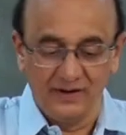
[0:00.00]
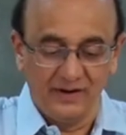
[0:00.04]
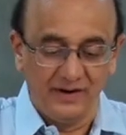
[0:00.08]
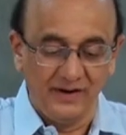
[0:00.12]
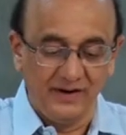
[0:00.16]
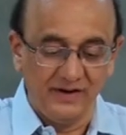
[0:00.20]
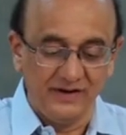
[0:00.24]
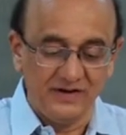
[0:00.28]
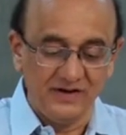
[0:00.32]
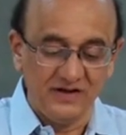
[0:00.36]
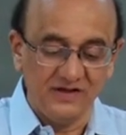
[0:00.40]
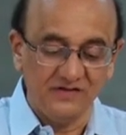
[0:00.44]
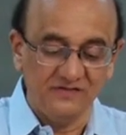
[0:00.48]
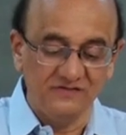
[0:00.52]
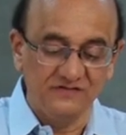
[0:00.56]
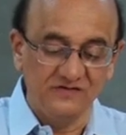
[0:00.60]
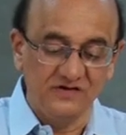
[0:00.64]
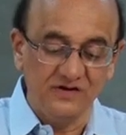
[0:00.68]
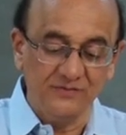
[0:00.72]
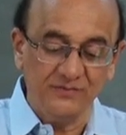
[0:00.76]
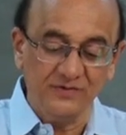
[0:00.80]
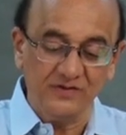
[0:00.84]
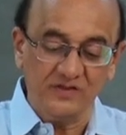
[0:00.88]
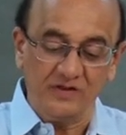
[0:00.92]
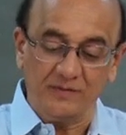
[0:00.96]
it is
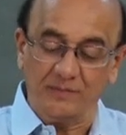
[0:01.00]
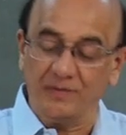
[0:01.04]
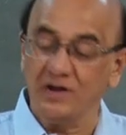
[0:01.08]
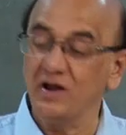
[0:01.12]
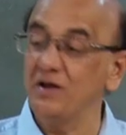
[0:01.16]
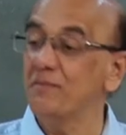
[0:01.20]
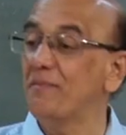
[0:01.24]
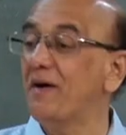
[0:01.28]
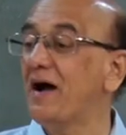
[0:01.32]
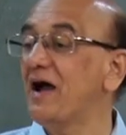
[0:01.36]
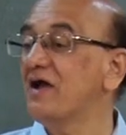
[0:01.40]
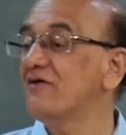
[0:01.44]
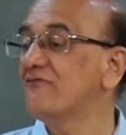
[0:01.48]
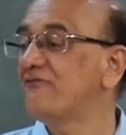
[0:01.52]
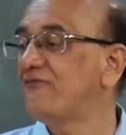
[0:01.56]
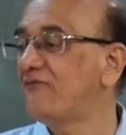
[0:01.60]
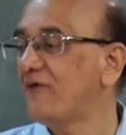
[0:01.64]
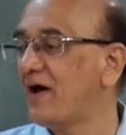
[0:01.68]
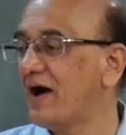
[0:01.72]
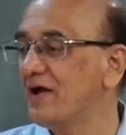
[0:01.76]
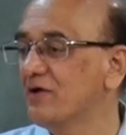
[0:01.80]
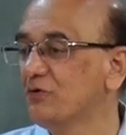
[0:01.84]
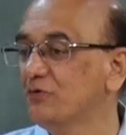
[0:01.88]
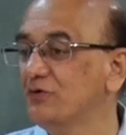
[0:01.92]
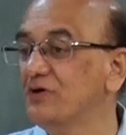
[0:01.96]
divisible by
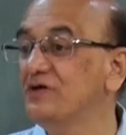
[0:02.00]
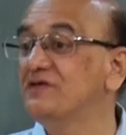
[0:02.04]
5,